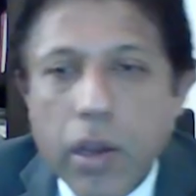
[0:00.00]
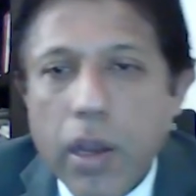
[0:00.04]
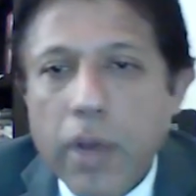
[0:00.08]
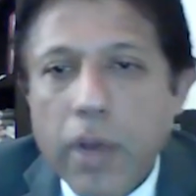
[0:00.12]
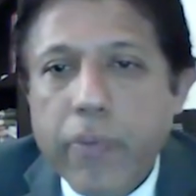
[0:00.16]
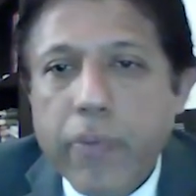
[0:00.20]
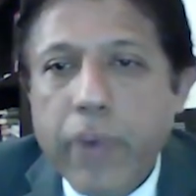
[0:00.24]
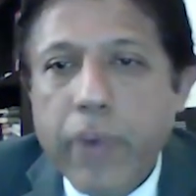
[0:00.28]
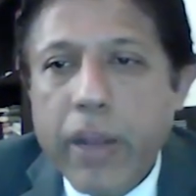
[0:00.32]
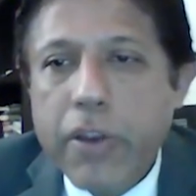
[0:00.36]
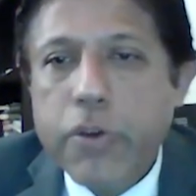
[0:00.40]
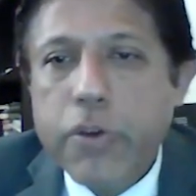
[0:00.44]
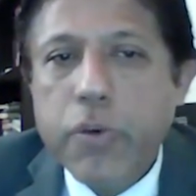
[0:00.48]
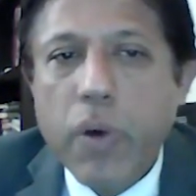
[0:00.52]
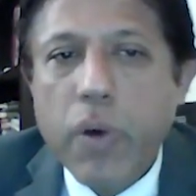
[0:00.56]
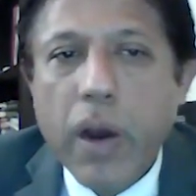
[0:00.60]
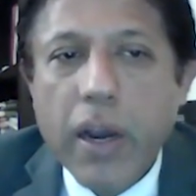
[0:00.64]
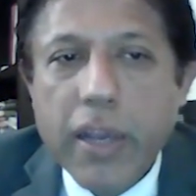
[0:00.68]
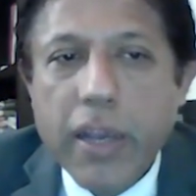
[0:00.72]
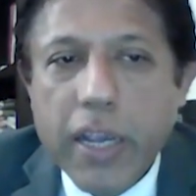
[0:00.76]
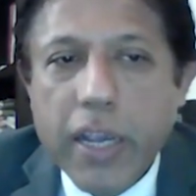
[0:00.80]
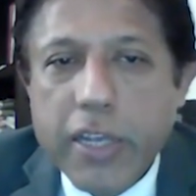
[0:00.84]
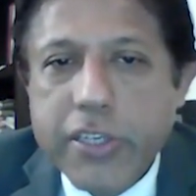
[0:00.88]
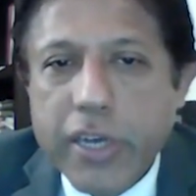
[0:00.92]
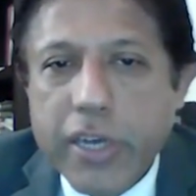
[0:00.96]
When you do
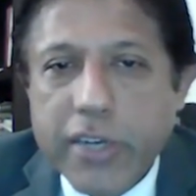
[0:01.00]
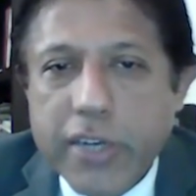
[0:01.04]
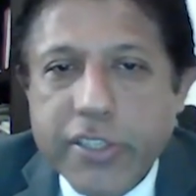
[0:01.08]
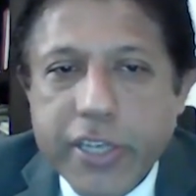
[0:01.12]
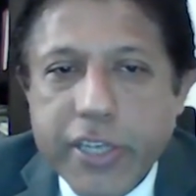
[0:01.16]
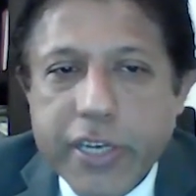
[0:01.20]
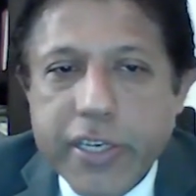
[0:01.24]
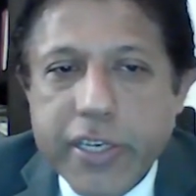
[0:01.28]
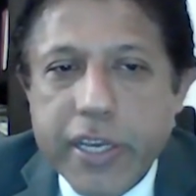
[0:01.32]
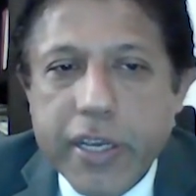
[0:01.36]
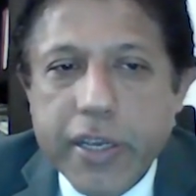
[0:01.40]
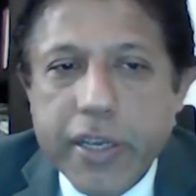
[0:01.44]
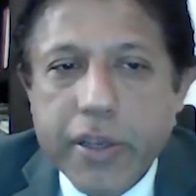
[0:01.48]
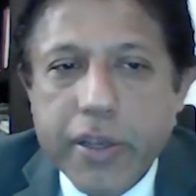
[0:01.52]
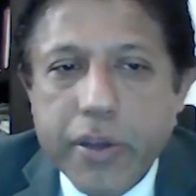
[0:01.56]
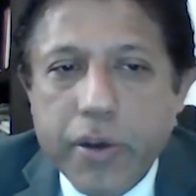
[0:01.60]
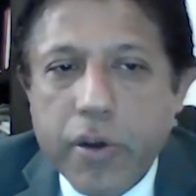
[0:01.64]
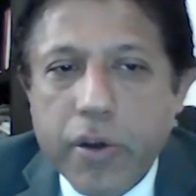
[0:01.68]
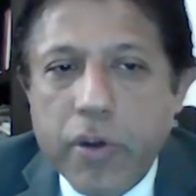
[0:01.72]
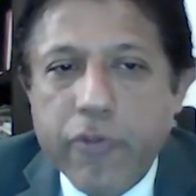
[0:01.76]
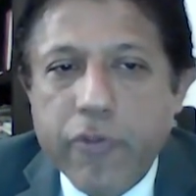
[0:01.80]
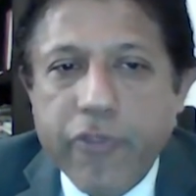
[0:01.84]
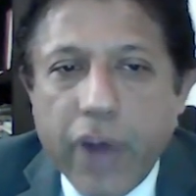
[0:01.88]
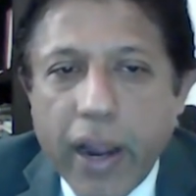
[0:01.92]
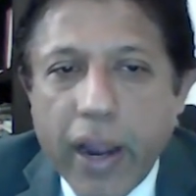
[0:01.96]
a HRCT, you're
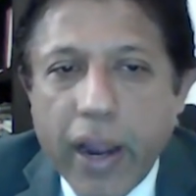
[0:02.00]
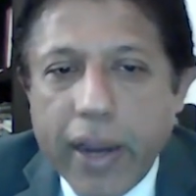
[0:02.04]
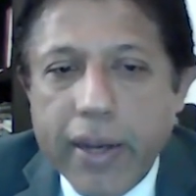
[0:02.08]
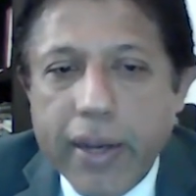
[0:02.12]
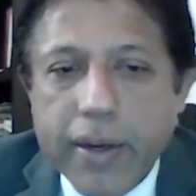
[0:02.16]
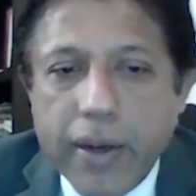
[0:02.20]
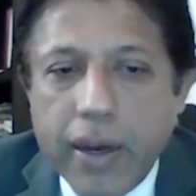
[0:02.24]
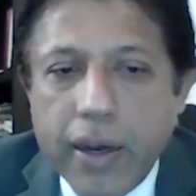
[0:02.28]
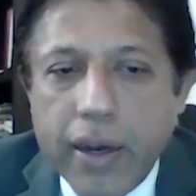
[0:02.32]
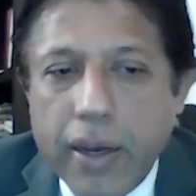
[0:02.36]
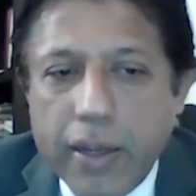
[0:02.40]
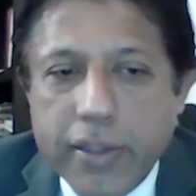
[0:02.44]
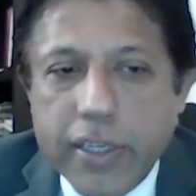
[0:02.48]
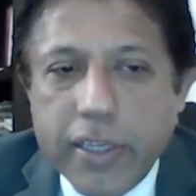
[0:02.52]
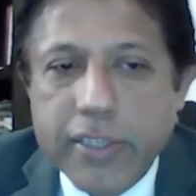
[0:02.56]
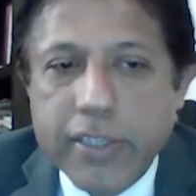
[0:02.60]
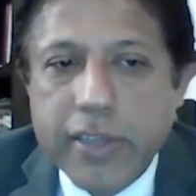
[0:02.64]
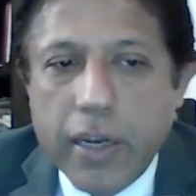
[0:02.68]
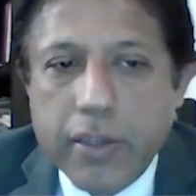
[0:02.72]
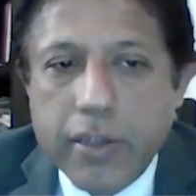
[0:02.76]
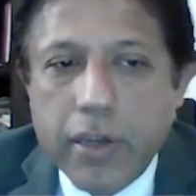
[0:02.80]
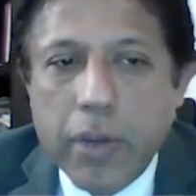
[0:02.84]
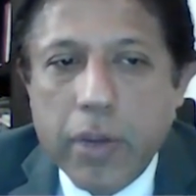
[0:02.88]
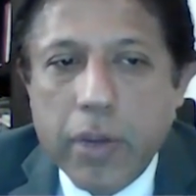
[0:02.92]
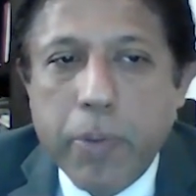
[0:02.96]
going to find these
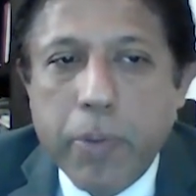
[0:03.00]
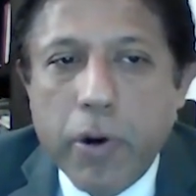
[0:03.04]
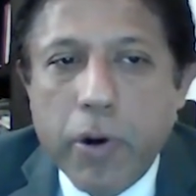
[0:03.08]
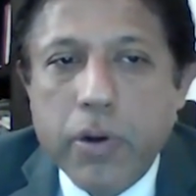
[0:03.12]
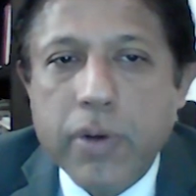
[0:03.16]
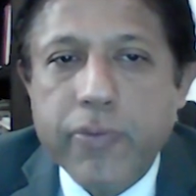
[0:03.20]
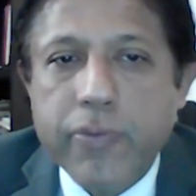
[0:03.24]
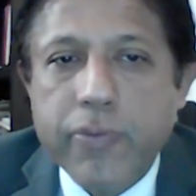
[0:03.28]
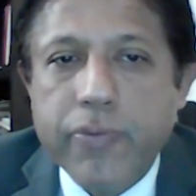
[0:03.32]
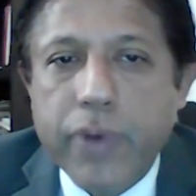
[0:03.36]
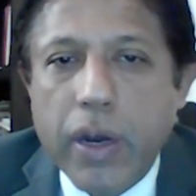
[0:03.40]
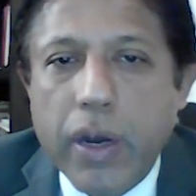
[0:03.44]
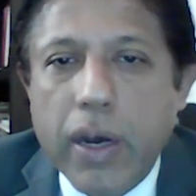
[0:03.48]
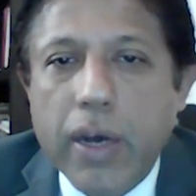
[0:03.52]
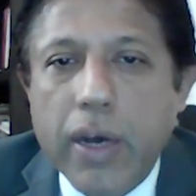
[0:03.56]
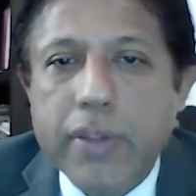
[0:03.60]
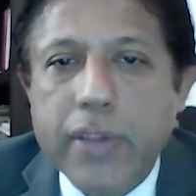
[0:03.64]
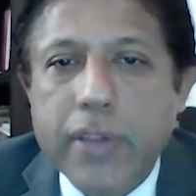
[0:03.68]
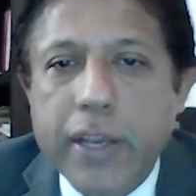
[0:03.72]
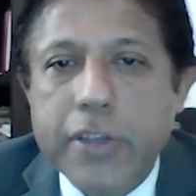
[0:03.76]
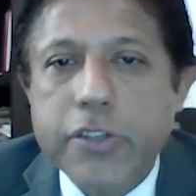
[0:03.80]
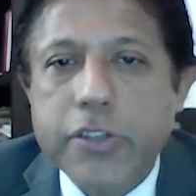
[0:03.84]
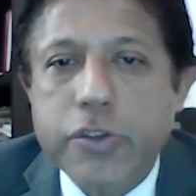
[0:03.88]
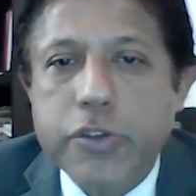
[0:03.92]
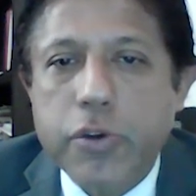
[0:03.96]
are the important
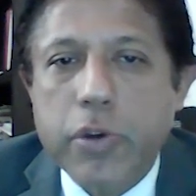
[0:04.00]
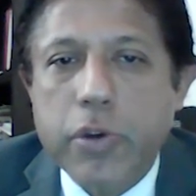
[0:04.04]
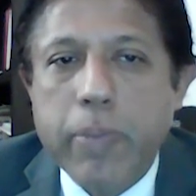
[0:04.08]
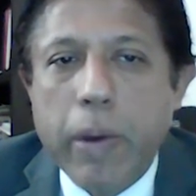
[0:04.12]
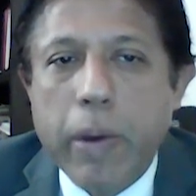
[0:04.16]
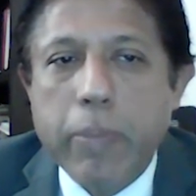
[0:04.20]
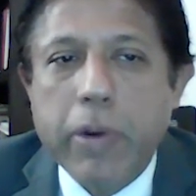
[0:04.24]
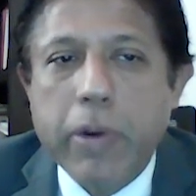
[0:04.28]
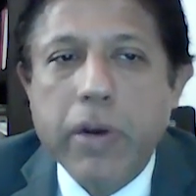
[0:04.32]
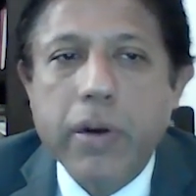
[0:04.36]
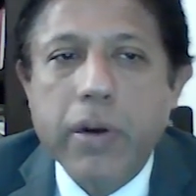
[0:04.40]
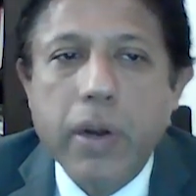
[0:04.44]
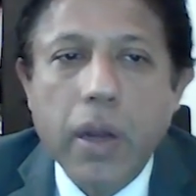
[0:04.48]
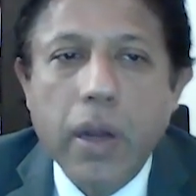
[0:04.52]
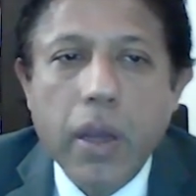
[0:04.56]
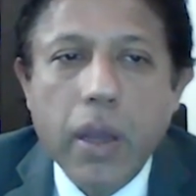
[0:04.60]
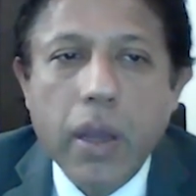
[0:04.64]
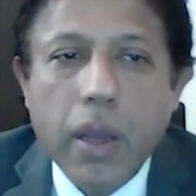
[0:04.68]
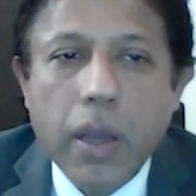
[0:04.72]
things to remember.